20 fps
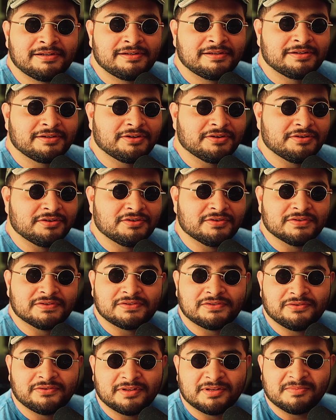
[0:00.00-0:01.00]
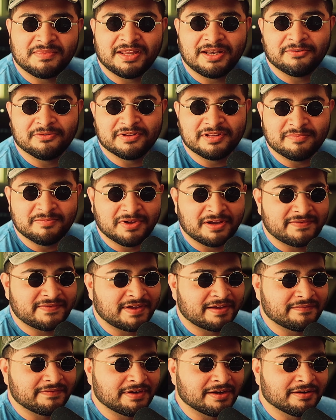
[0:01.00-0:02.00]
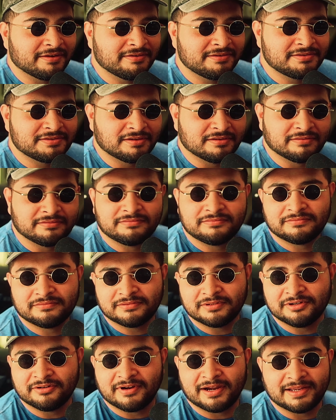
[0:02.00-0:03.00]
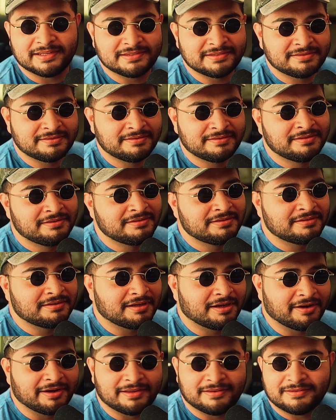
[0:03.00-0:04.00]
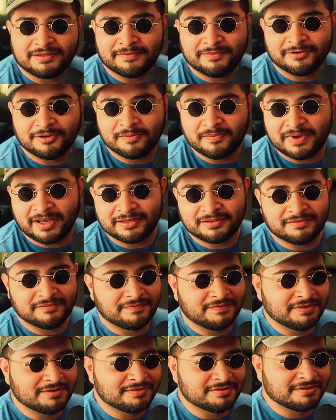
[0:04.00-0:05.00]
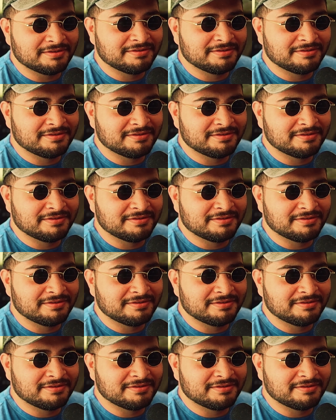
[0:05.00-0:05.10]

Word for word: Good news, you end up getting really buff, Javier, so congrats. All right, time to go back to the future.